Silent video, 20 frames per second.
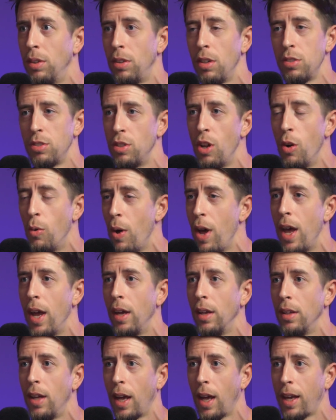There's no
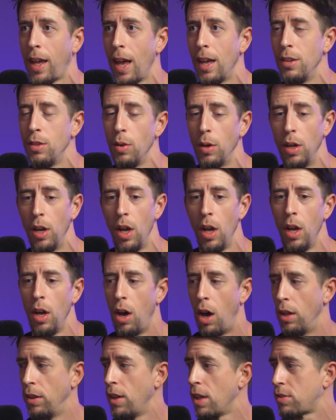way. Like, I can't do it
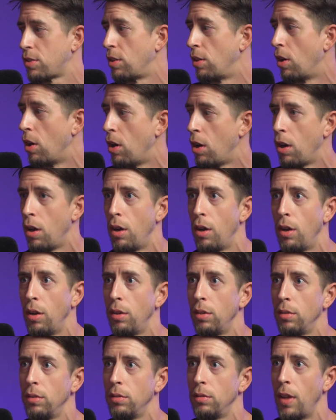unless they're
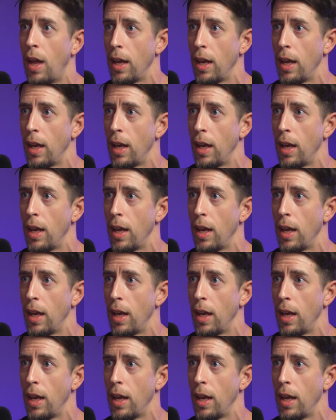all